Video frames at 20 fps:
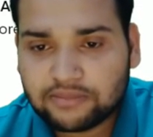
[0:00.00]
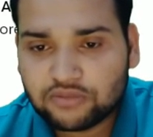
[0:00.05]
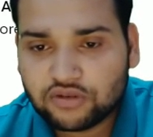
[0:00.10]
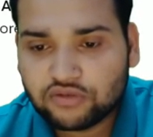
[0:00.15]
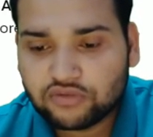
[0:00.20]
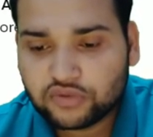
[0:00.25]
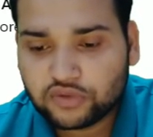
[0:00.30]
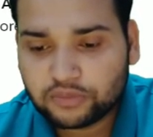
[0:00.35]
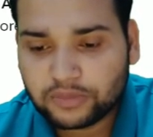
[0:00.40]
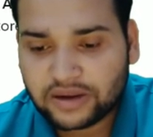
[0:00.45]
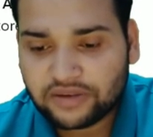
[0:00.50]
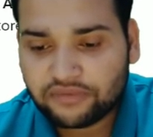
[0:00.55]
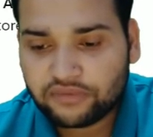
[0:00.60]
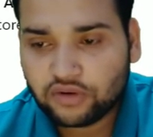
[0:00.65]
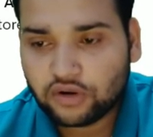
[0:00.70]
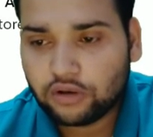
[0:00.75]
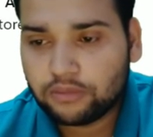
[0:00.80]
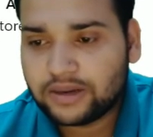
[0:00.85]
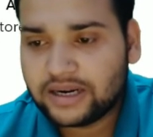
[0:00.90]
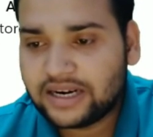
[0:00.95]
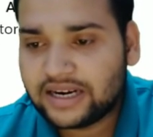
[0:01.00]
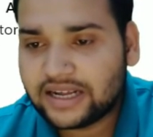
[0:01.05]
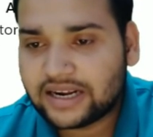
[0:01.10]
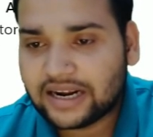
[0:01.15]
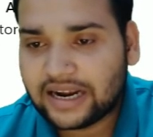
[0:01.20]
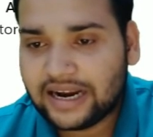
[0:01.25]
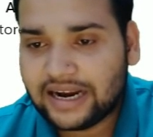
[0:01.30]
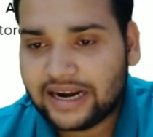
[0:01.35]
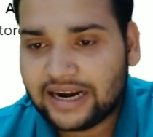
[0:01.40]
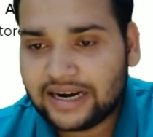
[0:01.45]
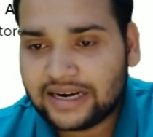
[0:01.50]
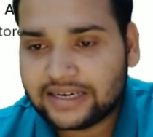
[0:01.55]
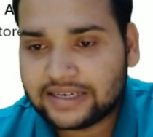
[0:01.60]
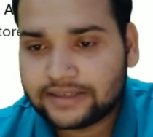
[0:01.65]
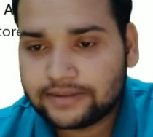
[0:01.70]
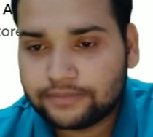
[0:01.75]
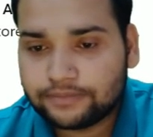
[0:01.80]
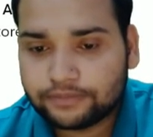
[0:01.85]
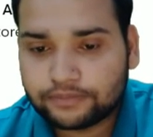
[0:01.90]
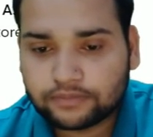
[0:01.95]
move to my flow builder,
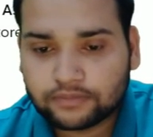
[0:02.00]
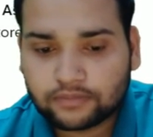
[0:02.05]
and